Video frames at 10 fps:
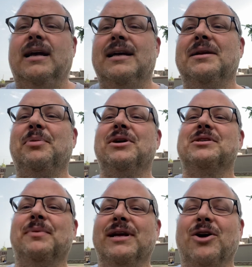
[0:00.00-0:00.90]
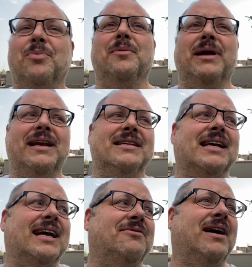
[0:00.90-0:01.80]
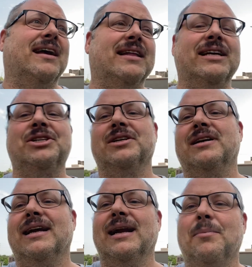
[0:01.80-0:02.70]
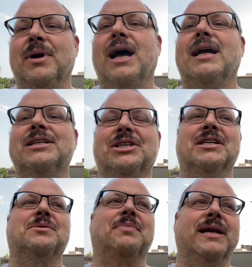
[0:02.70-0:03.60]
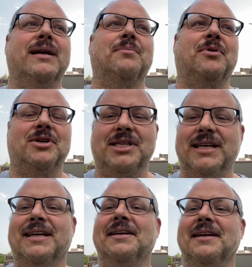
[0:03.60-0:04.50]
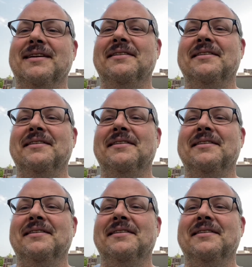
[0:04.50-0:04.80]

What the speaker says: It appears to be an Open Meetings Act violation, and I'm not just being persnickety.